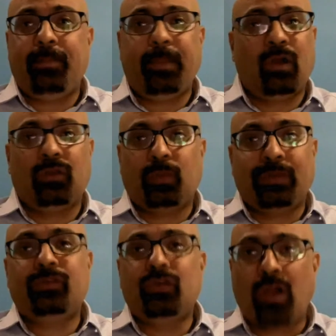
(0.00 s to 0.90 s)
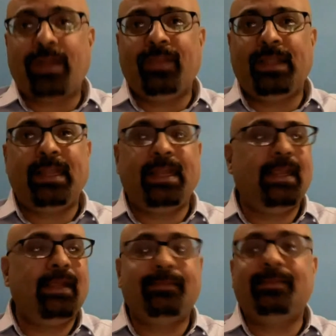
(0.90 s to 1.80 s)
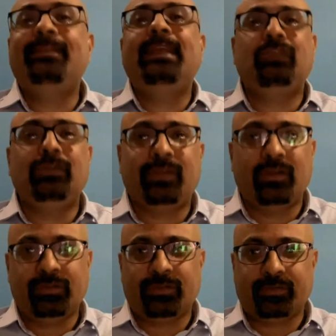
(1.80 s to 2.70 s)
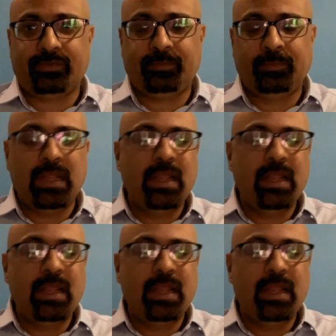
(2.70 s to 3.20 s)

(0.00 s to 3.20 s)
because what's not in the kitty is cessation services.